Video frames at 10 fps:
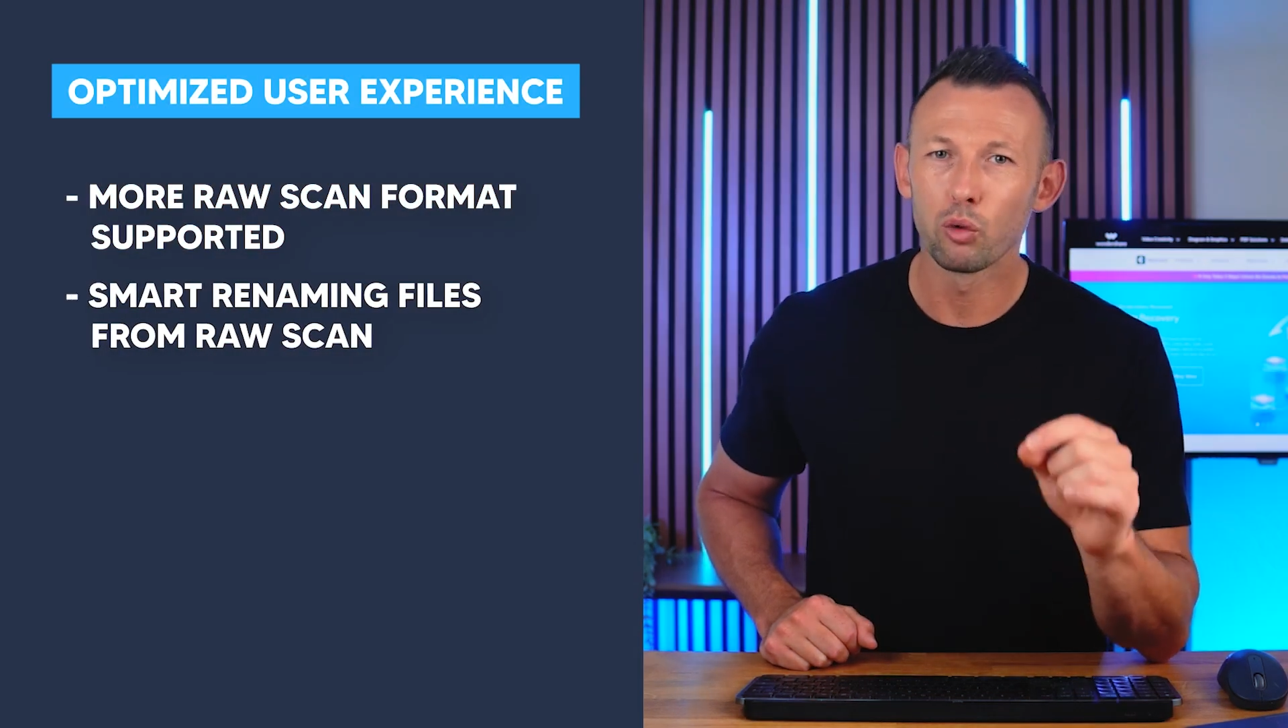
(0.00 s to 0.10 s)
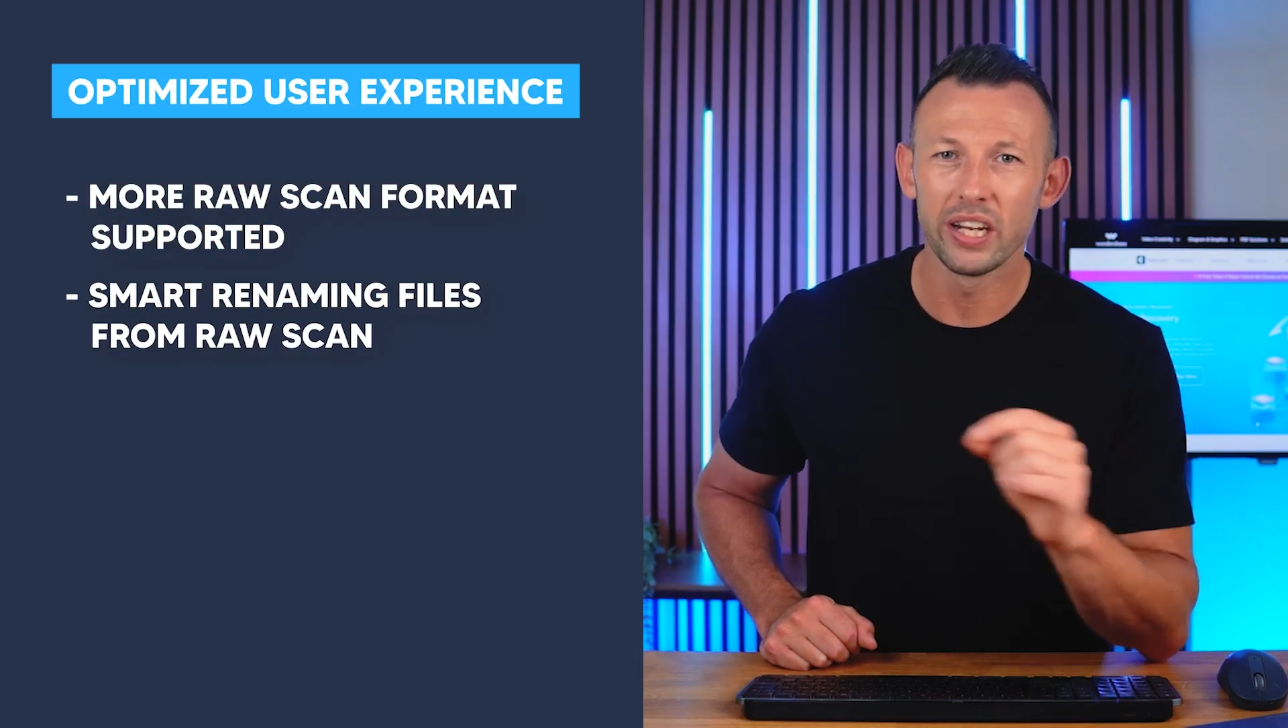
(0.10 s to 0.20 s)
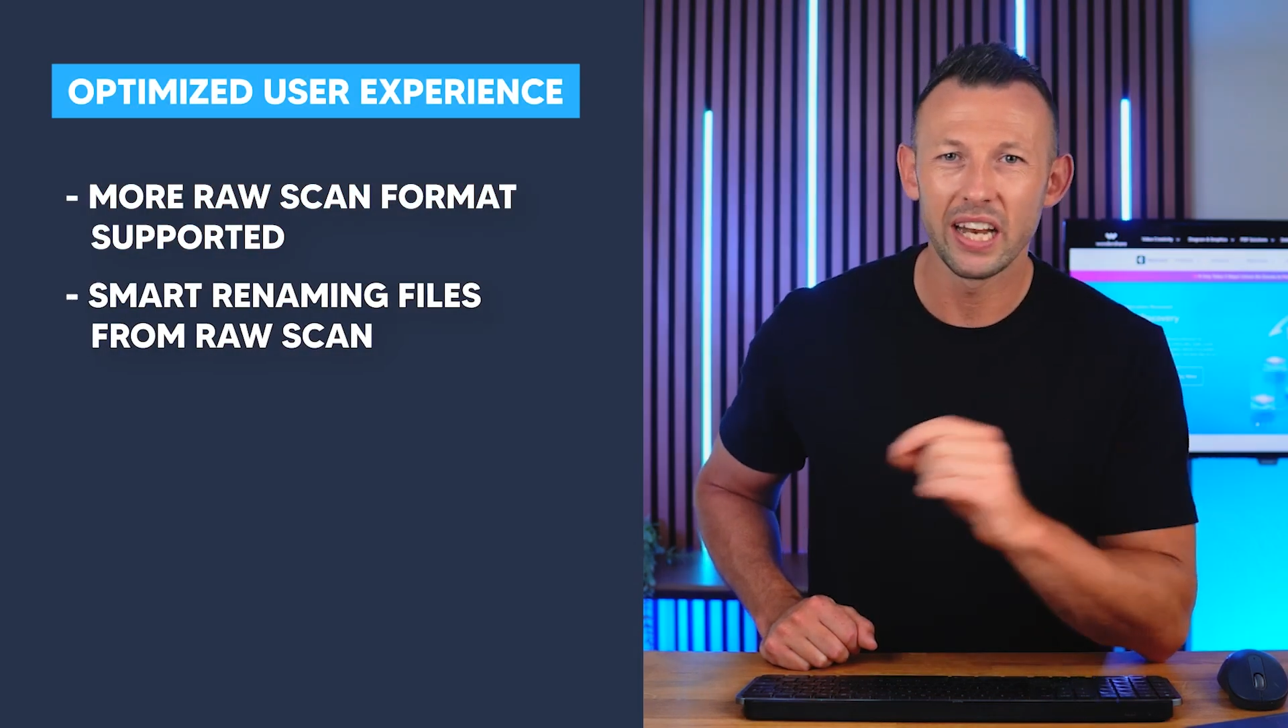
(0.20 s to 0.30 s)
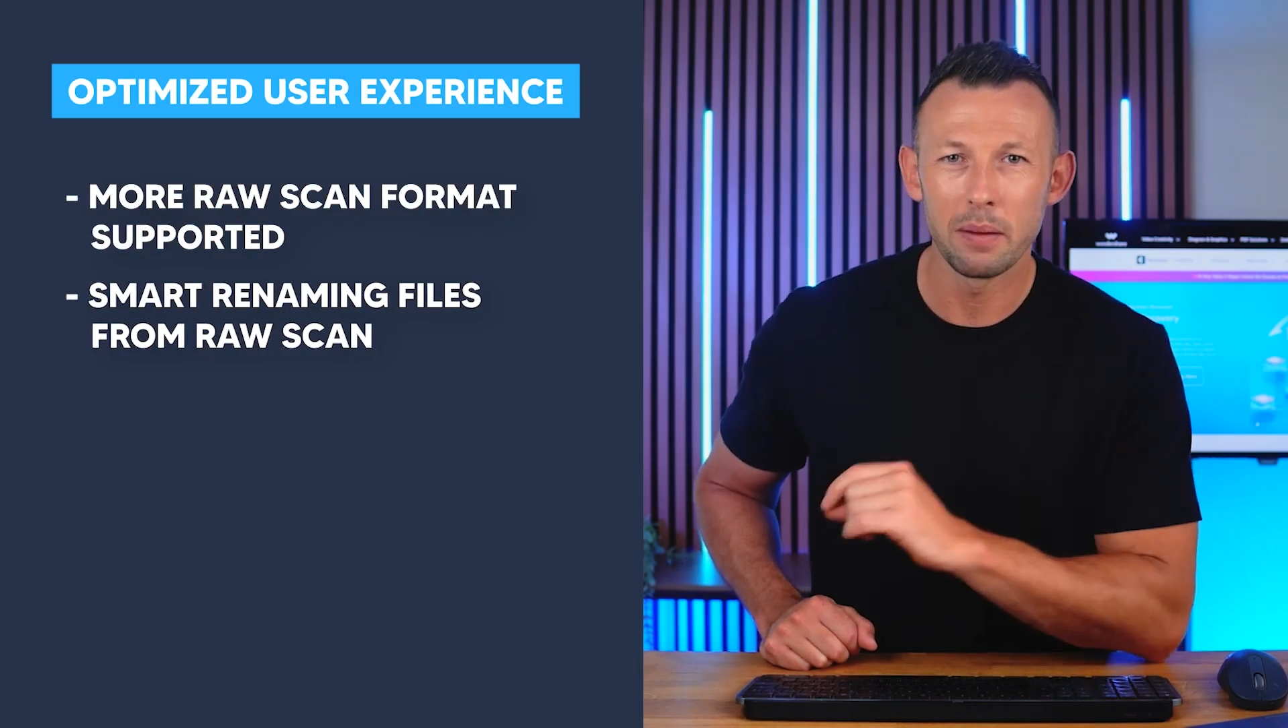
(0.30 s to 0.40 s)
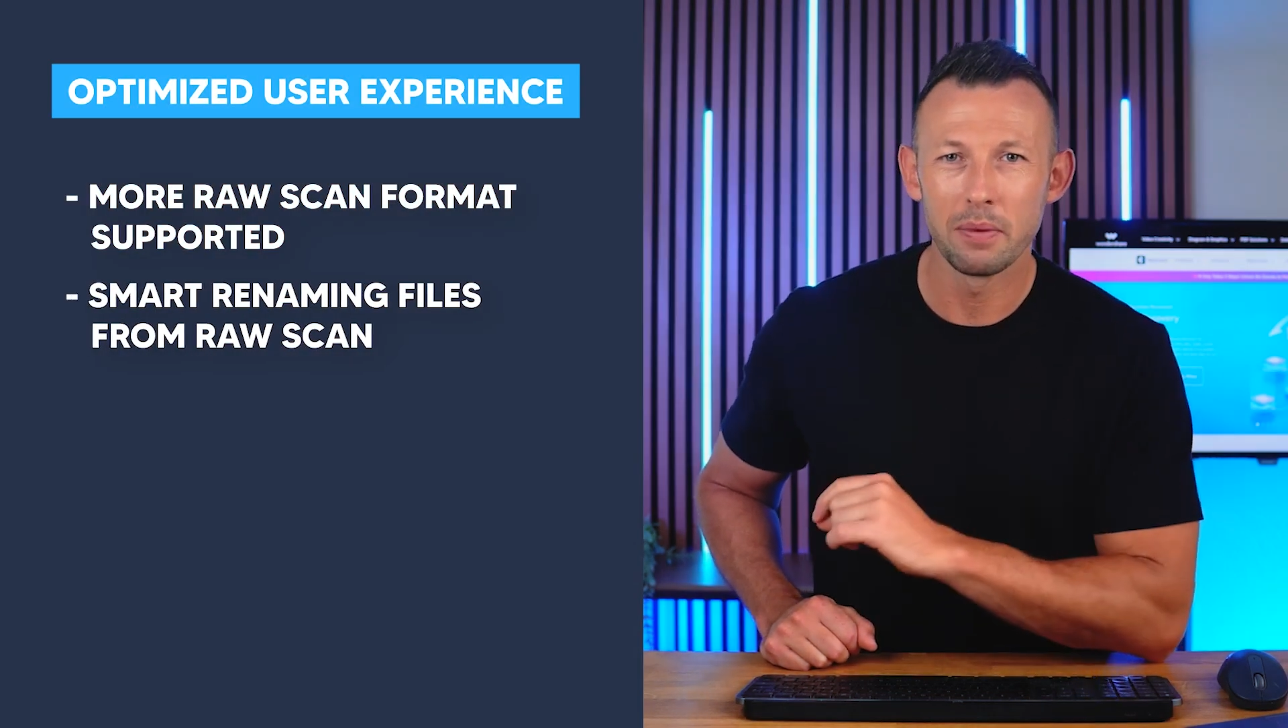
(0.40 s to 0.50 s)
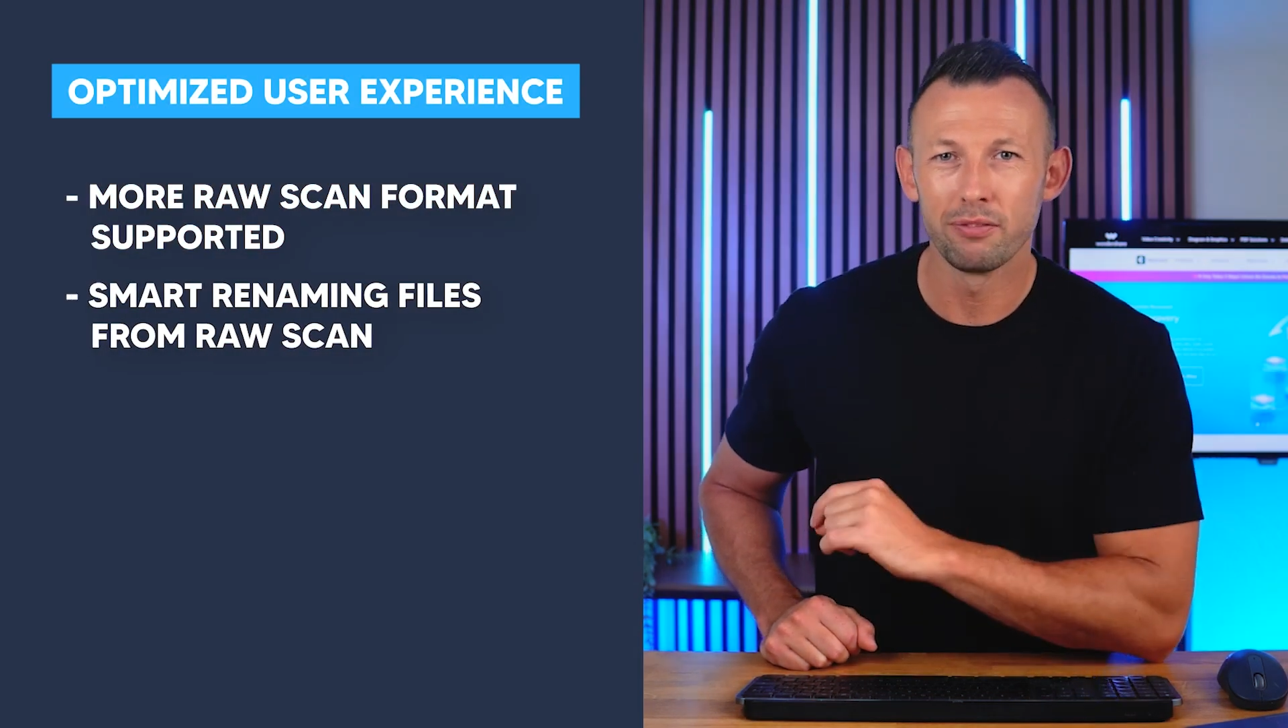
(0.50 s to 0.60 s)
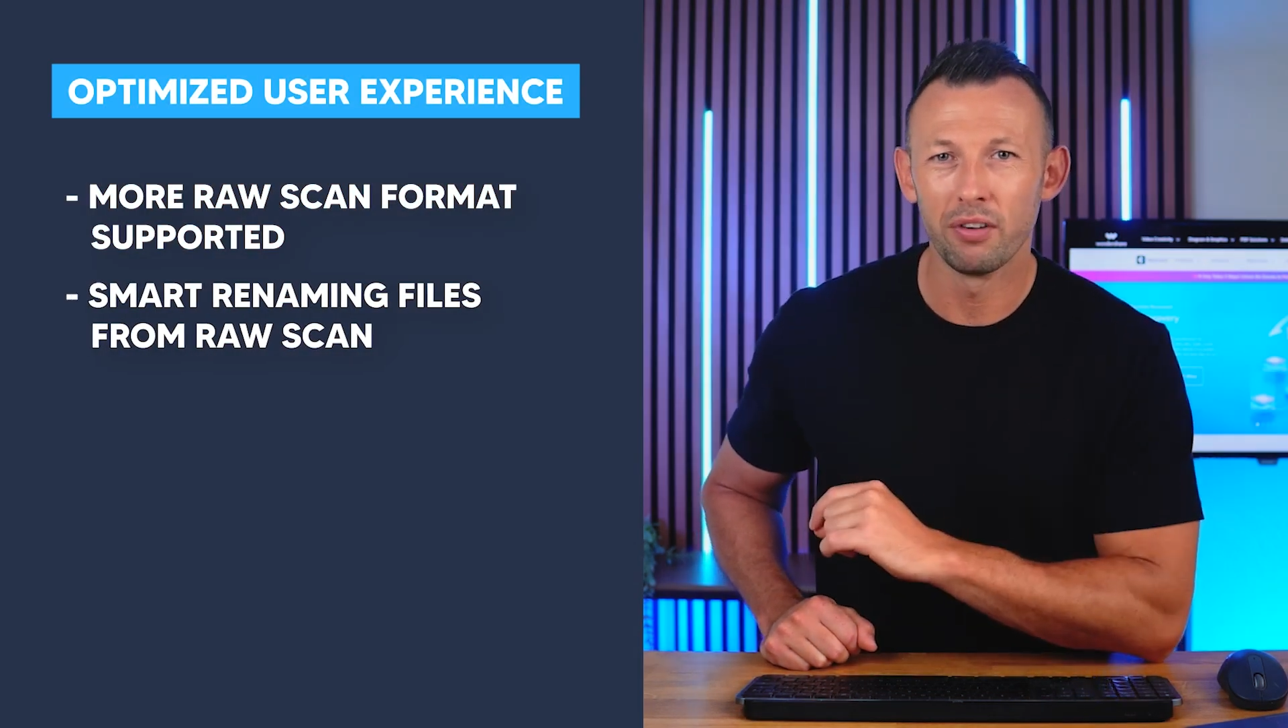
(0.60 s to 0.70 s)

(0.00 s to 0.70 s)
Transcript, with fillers: renaming